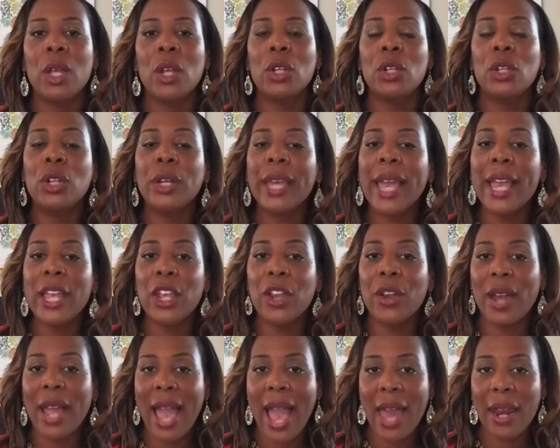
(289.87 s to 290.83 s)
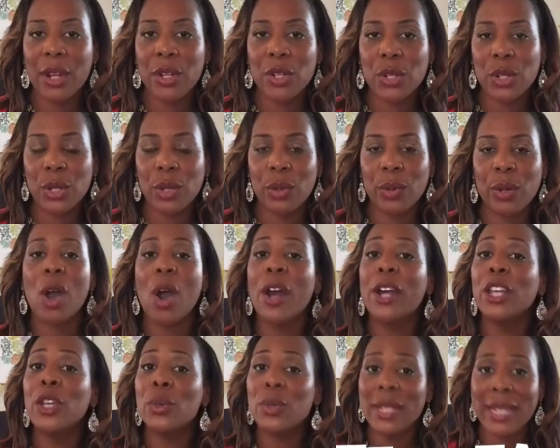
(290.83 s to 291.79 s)
Look at your attitude. Are
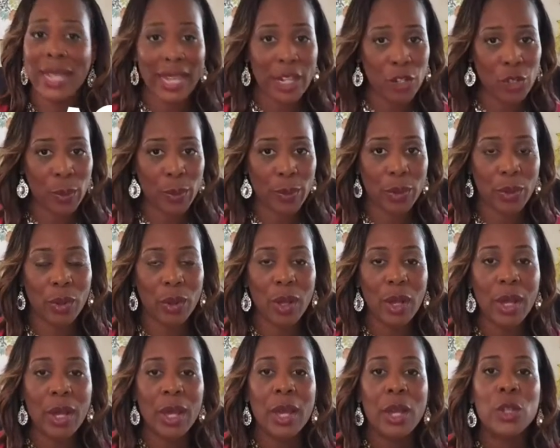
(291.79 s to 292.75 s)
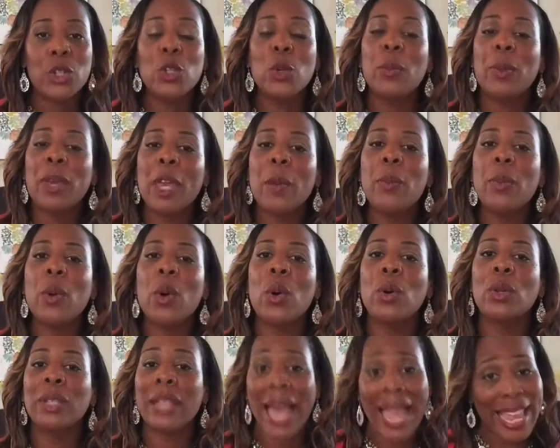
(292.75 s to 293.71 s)
you teachable? Do
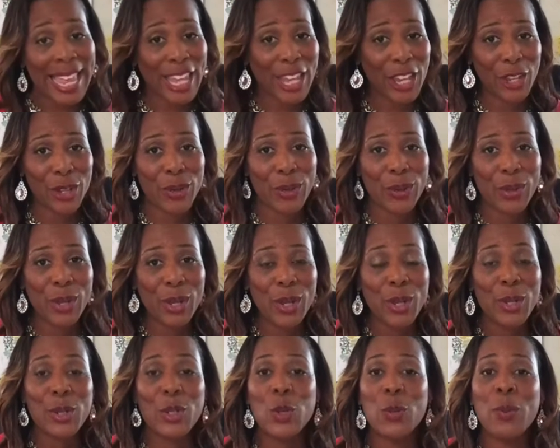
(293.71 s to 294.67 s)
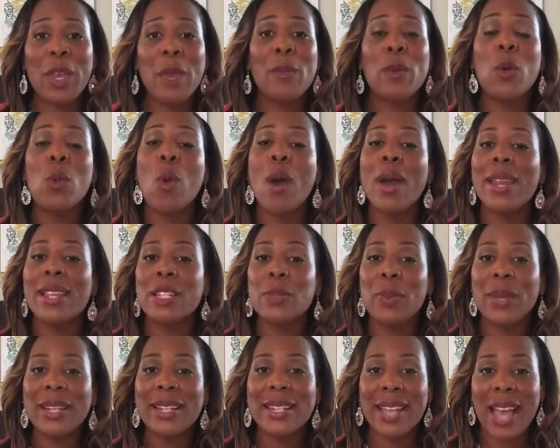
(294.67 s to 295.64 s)
people like you? Do people want to
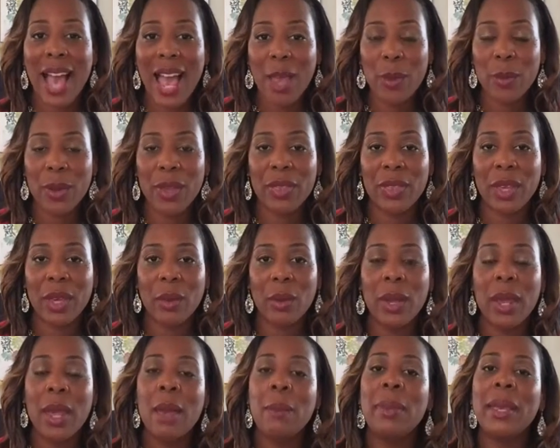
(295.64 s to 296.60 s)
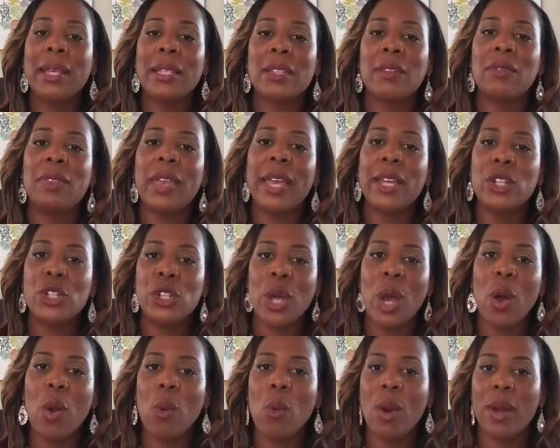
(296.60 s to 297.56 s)
spend time with you? Because if they
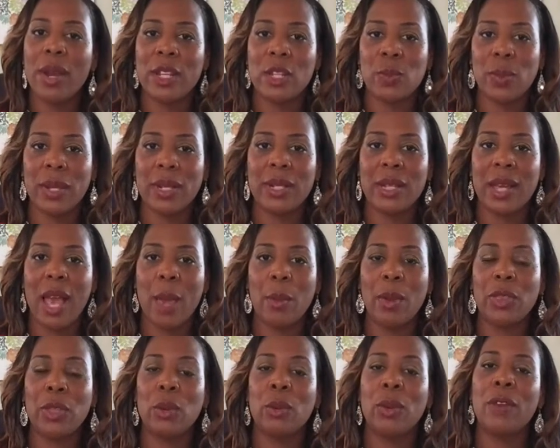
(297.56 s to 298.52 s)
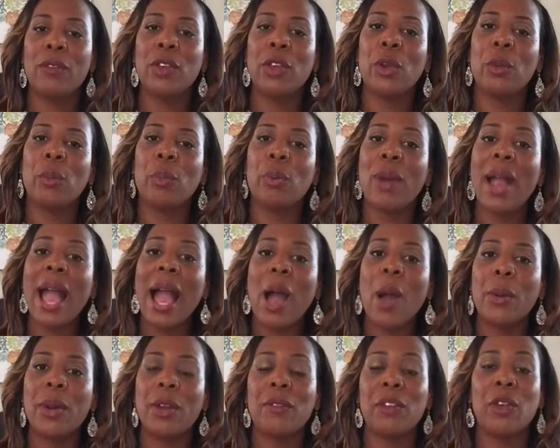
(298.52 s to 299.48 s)
don't want to spend time with you, if you're
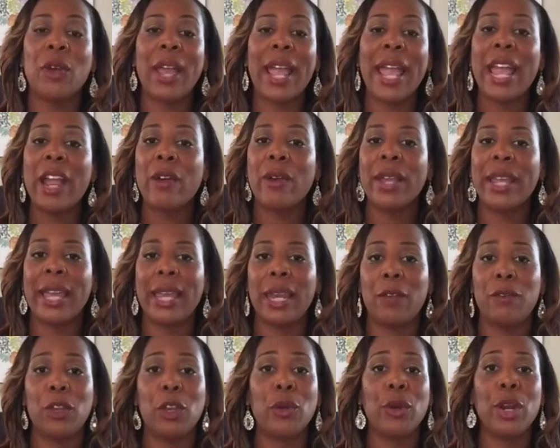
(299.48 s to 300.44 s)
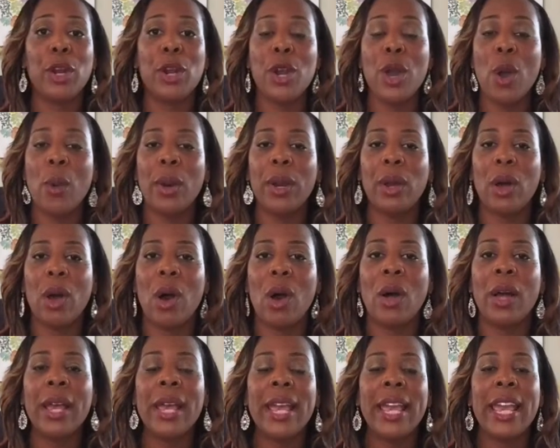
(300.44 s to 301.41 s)
proud, if you're arrogant, if you're a
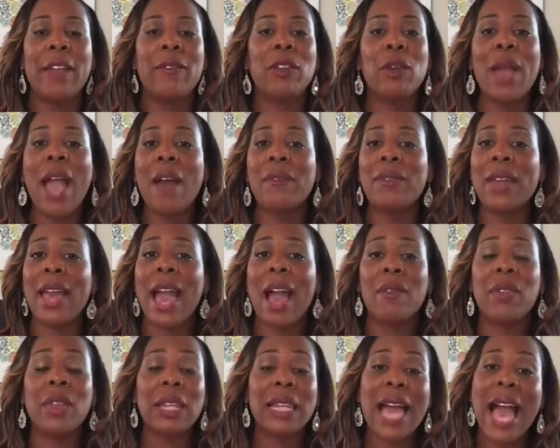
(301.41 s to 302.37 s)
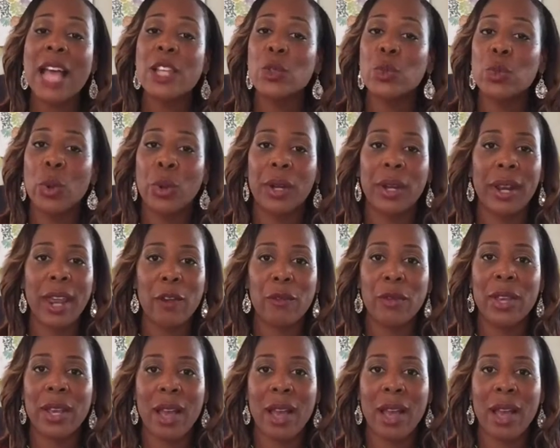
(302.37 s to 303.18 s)
know-it-all, if you have to have the last word in every